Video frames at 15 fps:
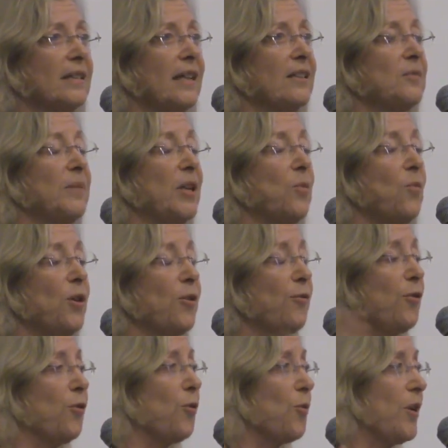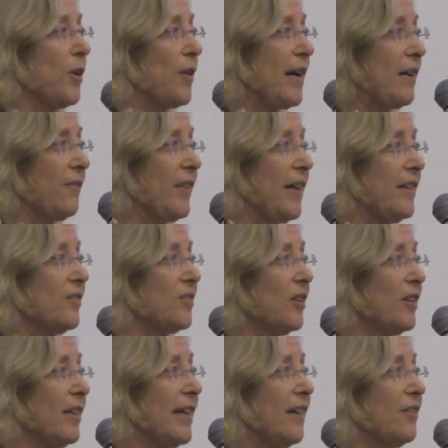has made a wonderful career out of that. He
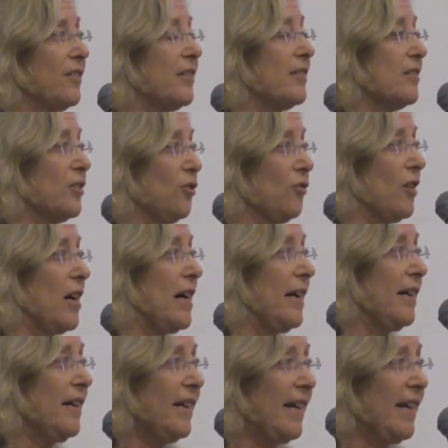started out as this little guy